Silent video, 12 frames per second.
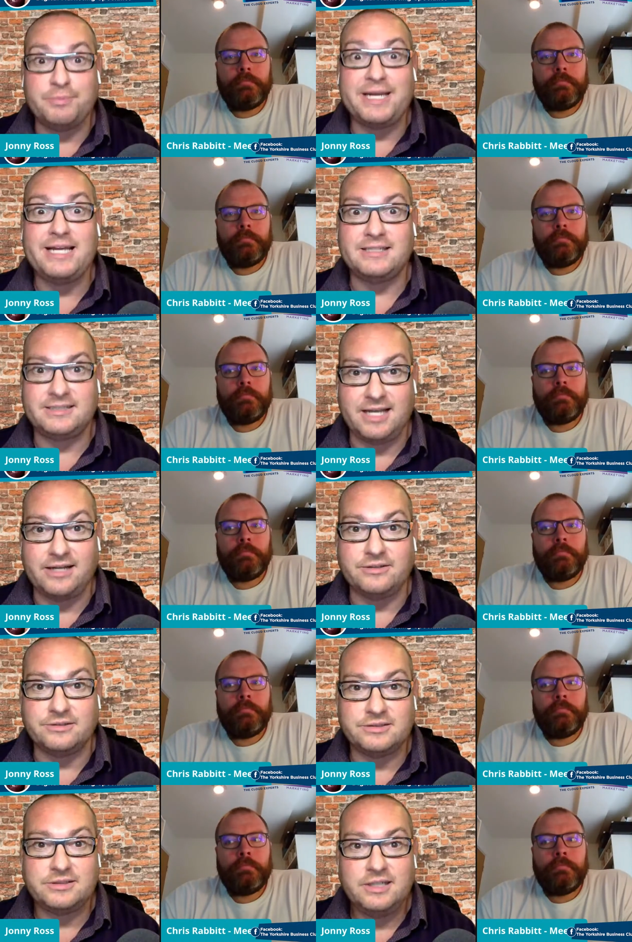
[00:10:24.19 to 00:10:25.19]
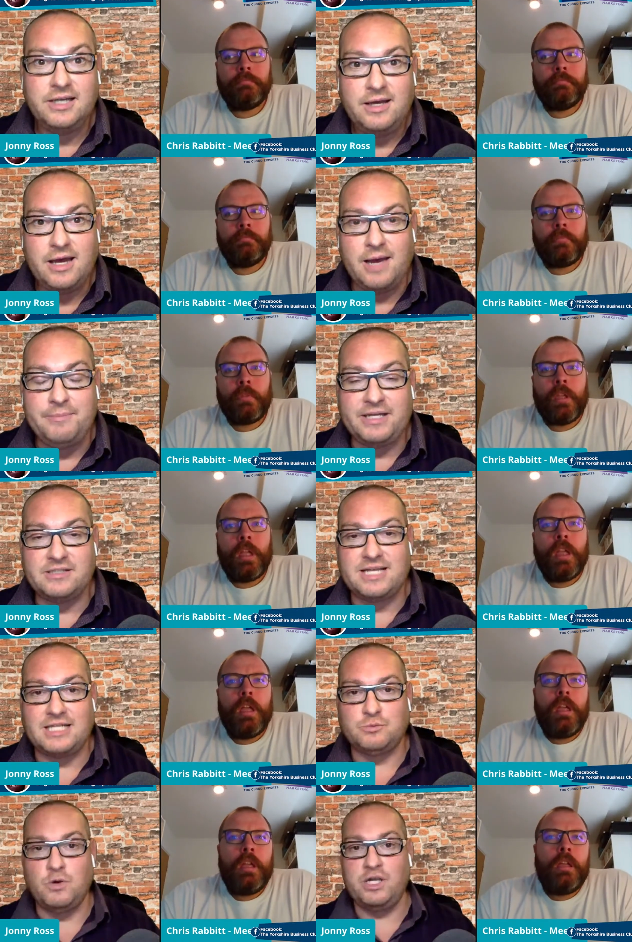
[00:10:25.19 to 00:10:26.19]
Speaker 1: to be in sales uh, because
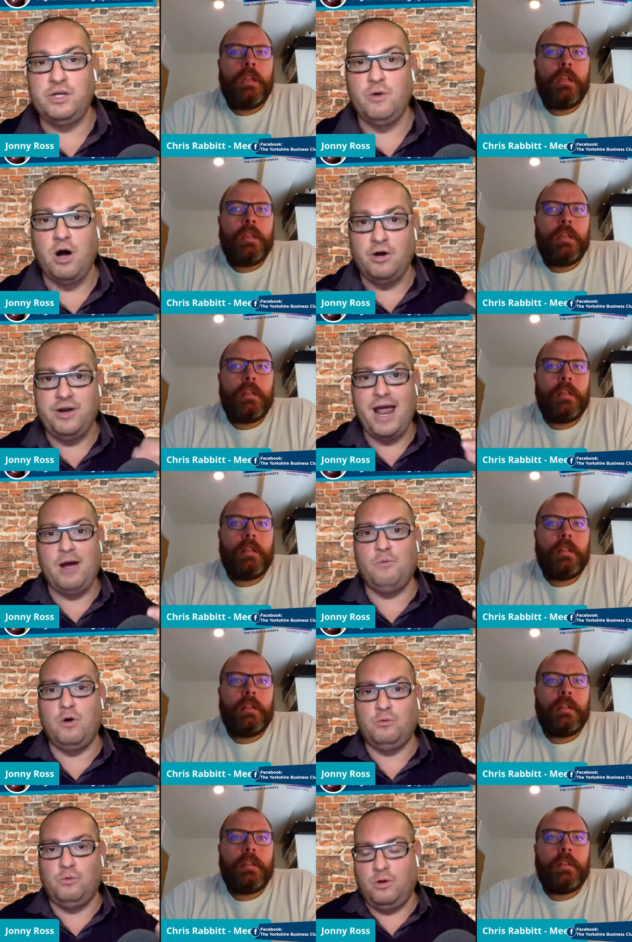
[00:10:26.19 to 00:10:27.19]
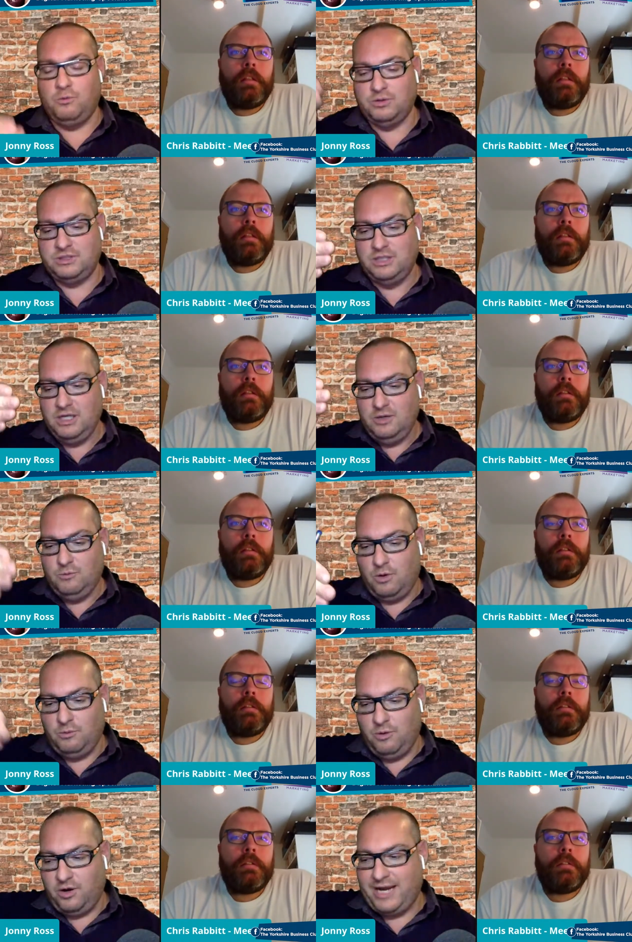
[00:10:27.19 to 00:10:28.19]
that's where you are now. What what was
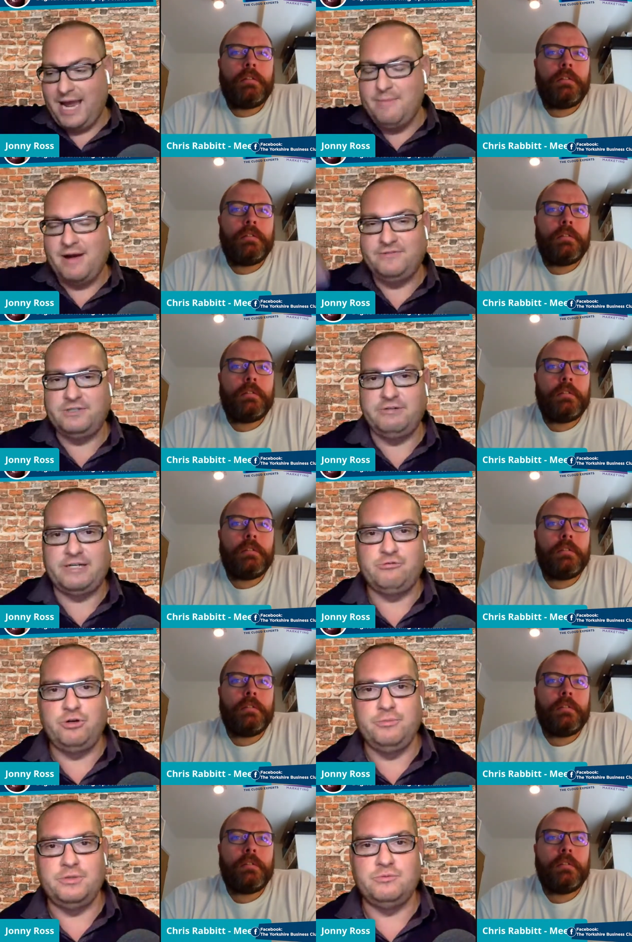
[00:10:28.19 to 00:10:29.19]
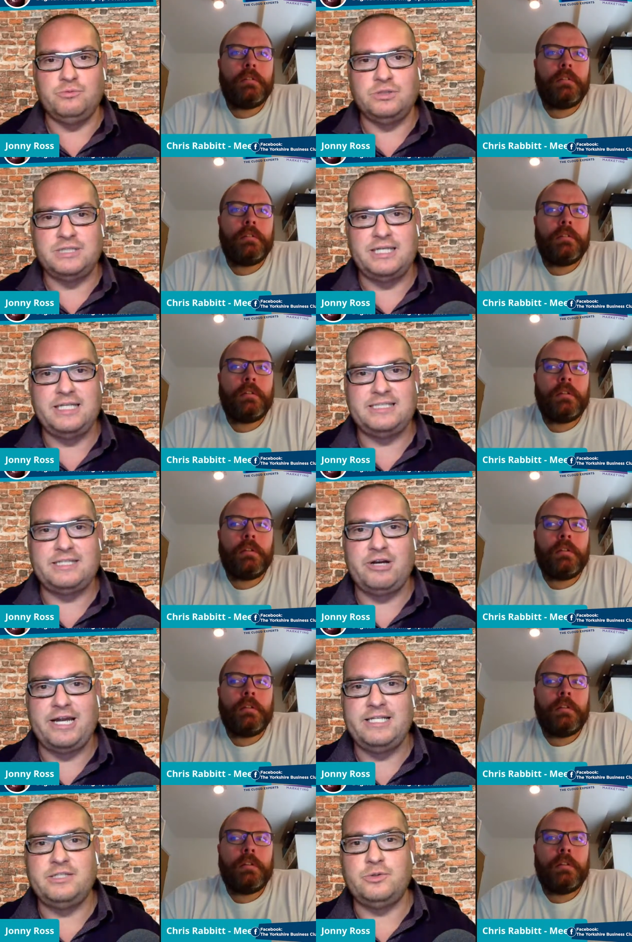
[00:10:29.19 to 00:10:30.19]
what what came after recruitment? Was it
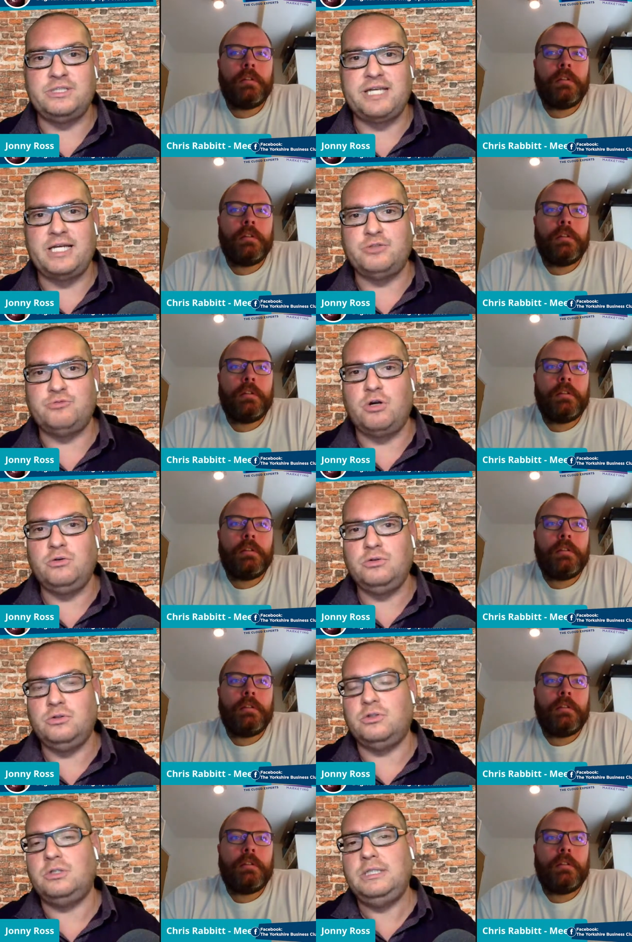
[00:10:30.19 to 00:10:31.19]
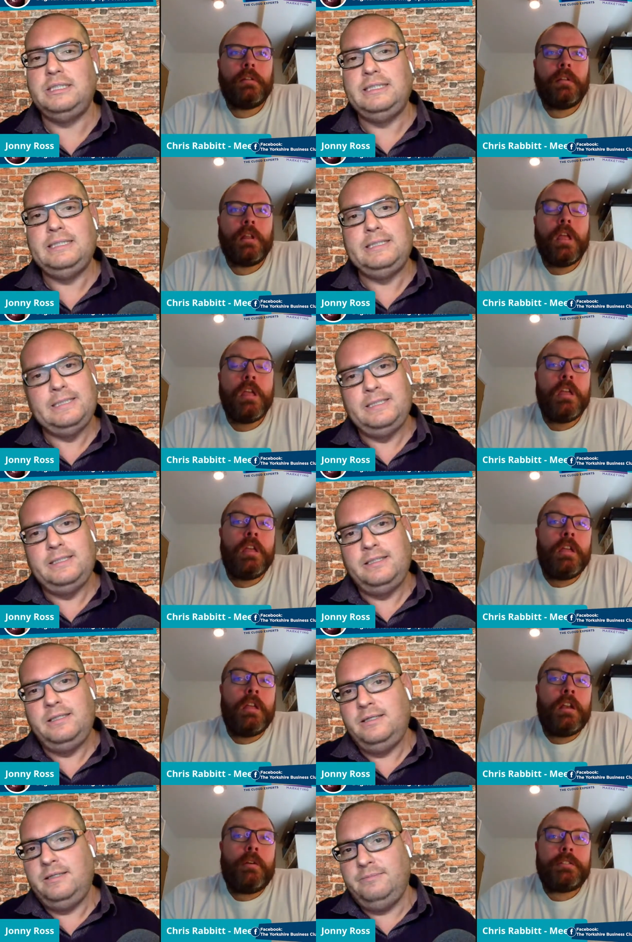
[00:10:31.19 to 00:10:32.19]
straight into a sales role or?
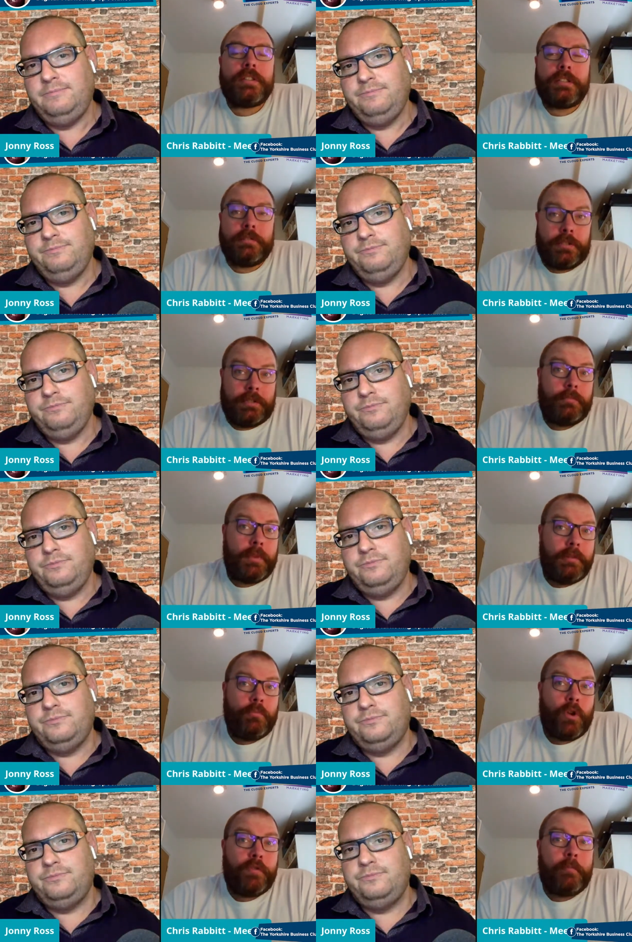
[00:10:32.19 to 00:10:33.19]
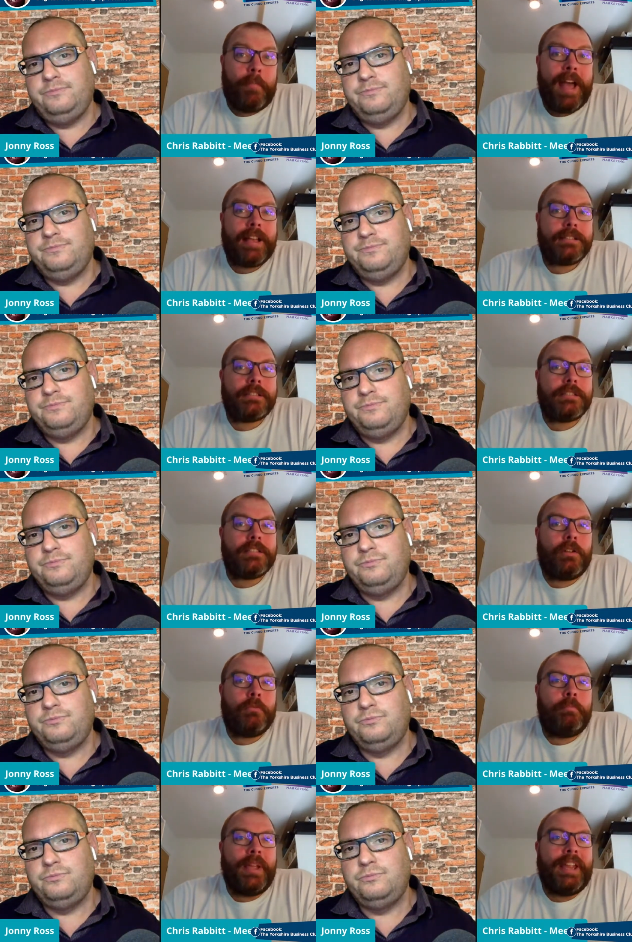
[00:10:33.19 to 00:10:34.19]
I did, went and worked for Bass
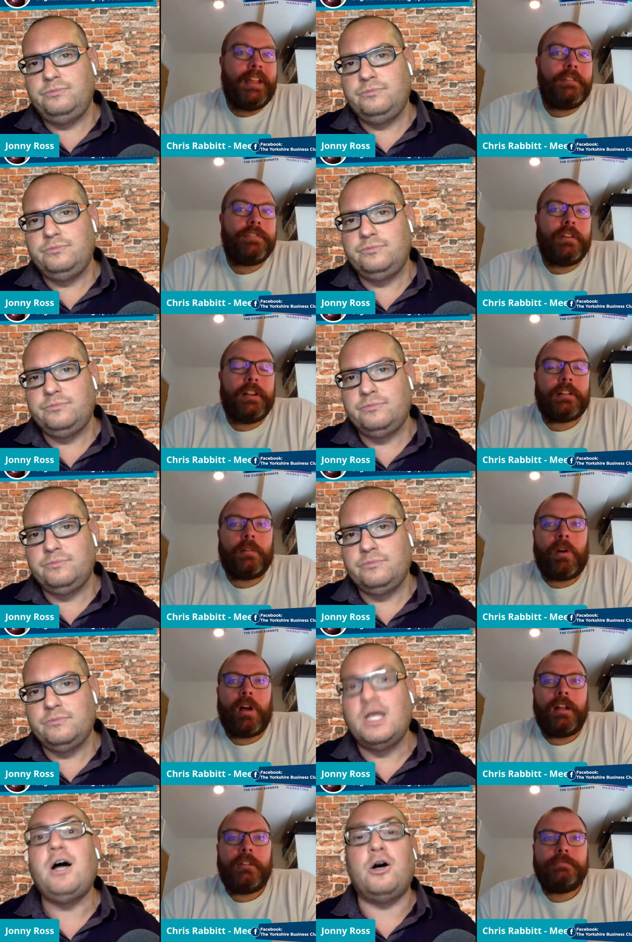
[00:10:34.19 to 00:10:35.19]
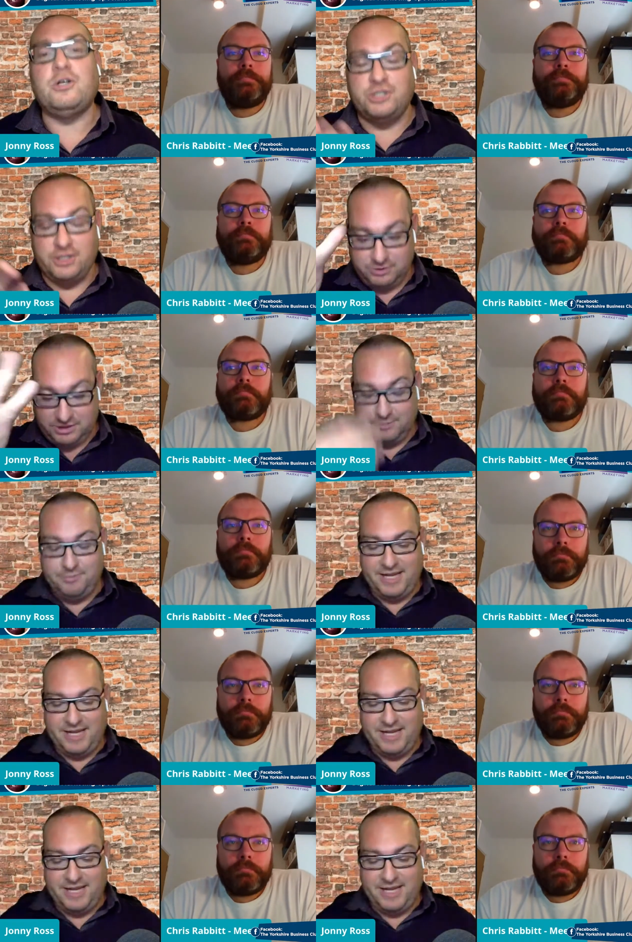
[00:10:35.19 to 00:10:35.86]
and sold beer for a little oh, while. Oh, so there was the